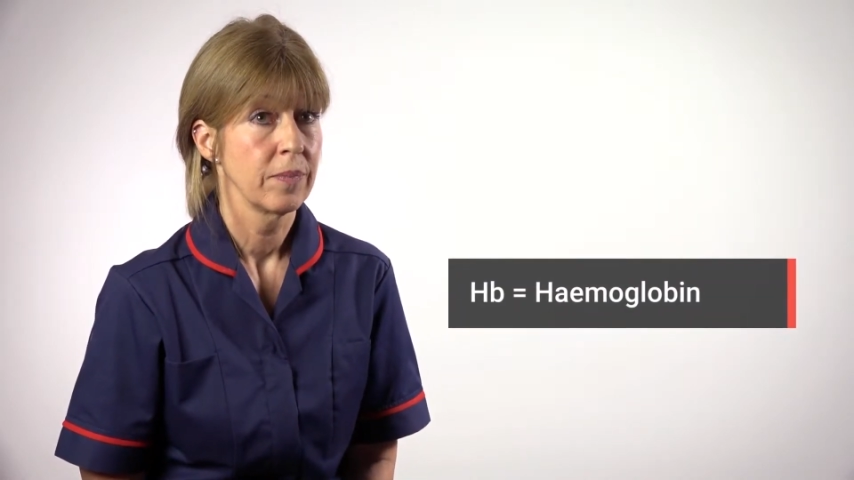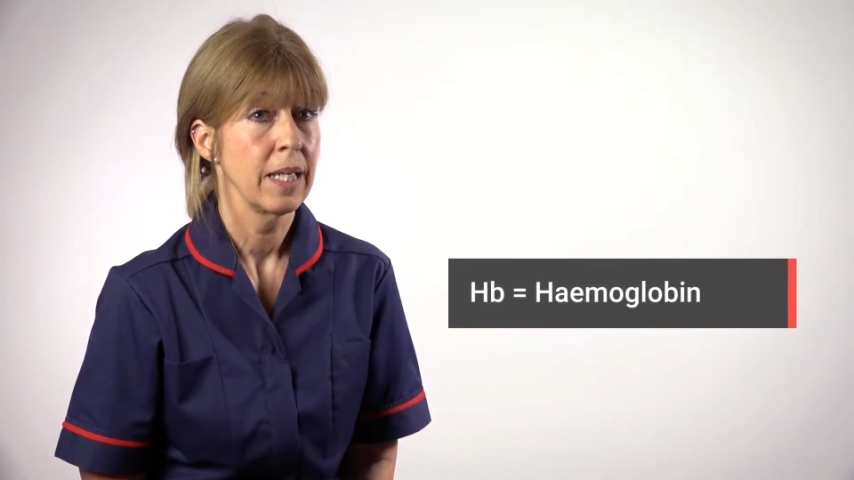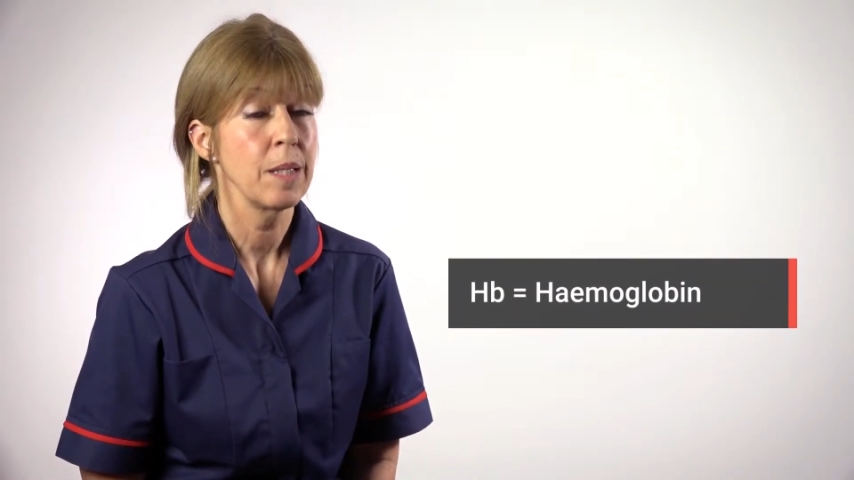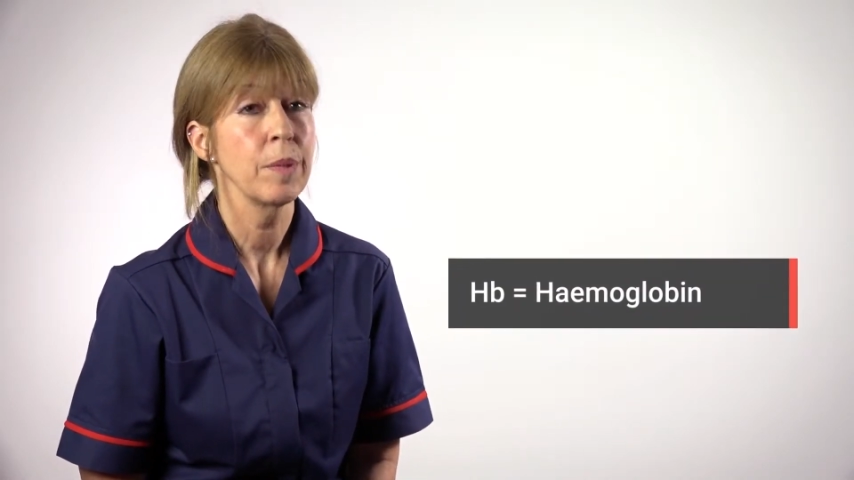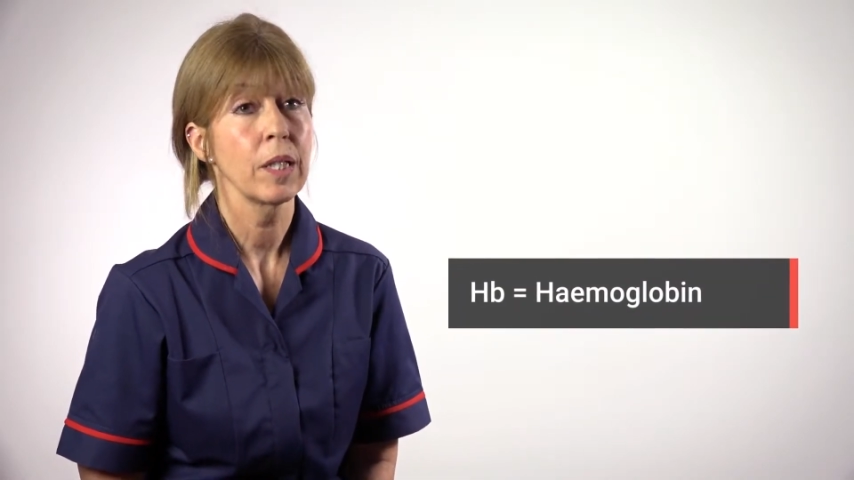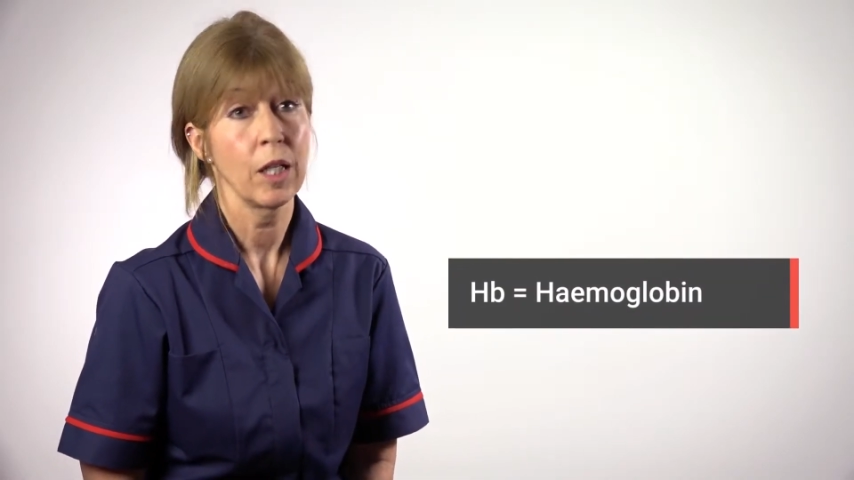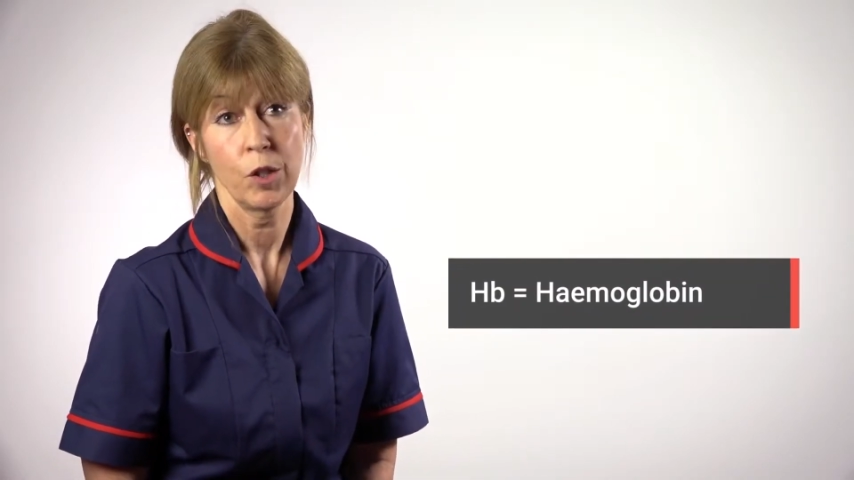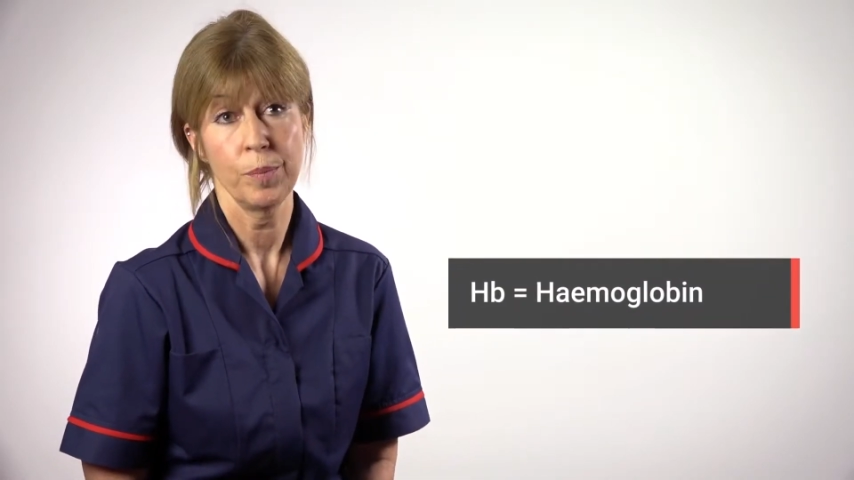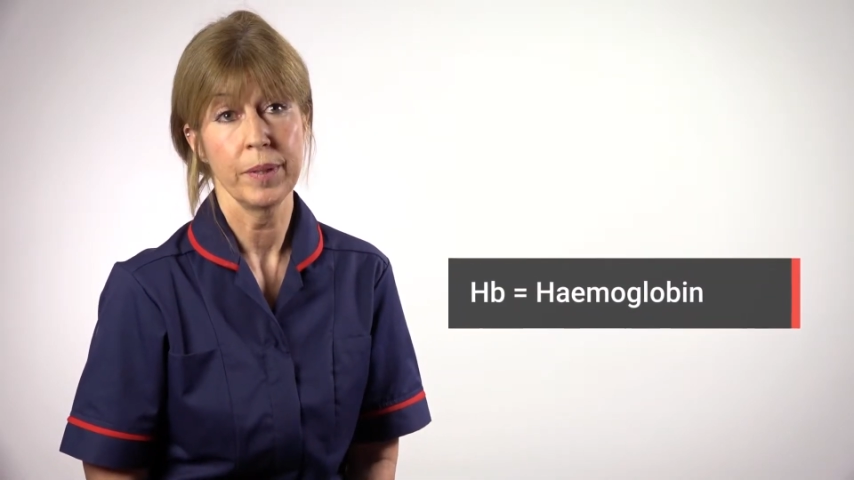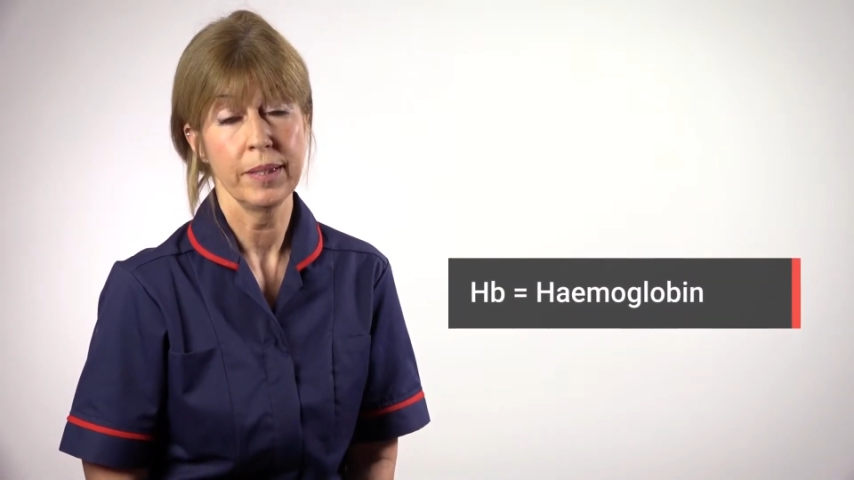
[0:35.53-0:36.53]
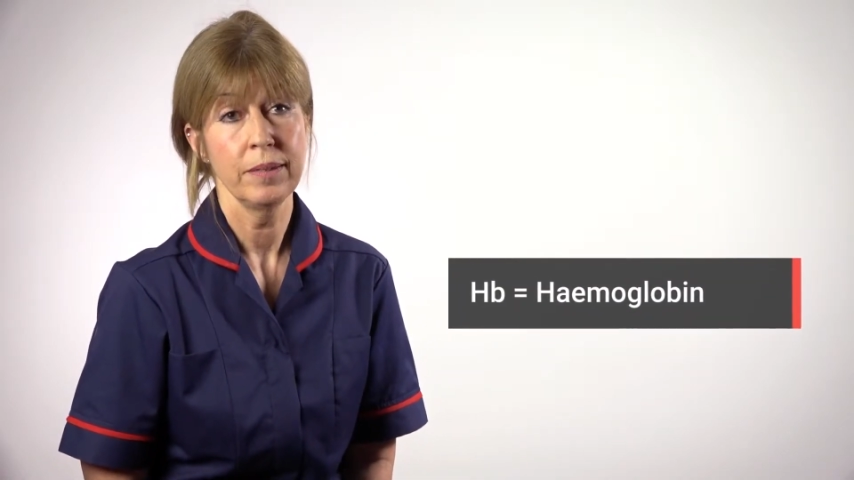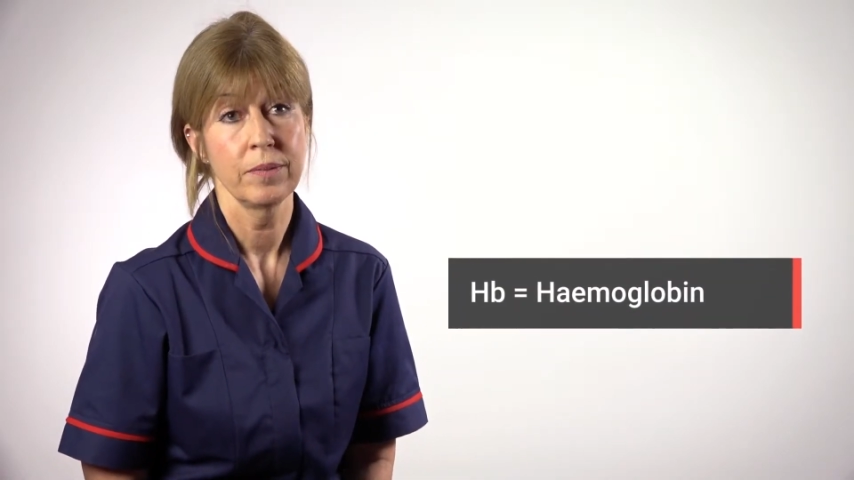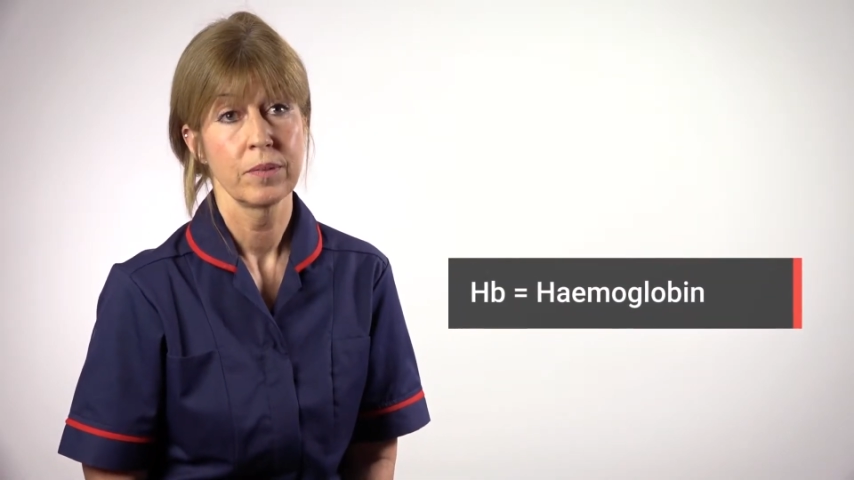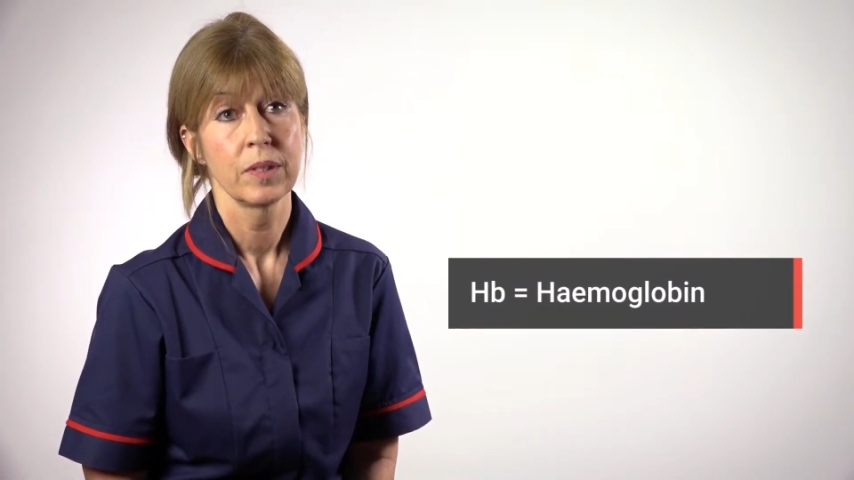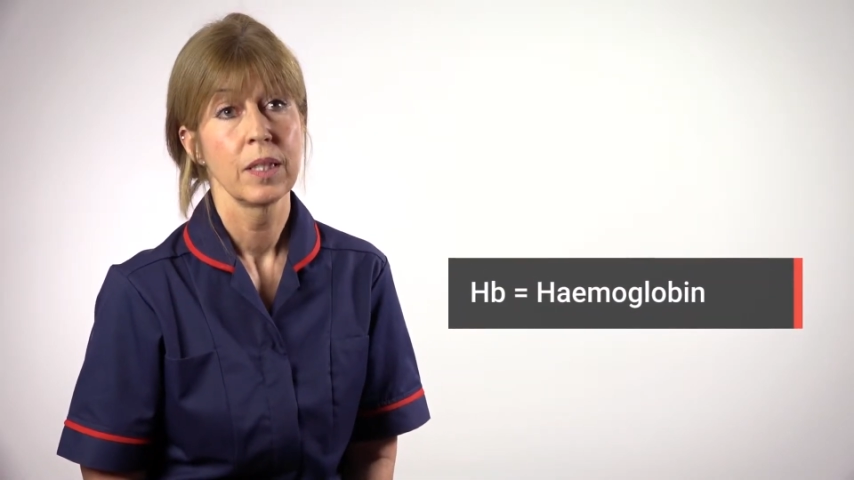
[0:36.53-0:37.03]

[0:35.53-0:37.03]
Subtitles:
Hemoglobin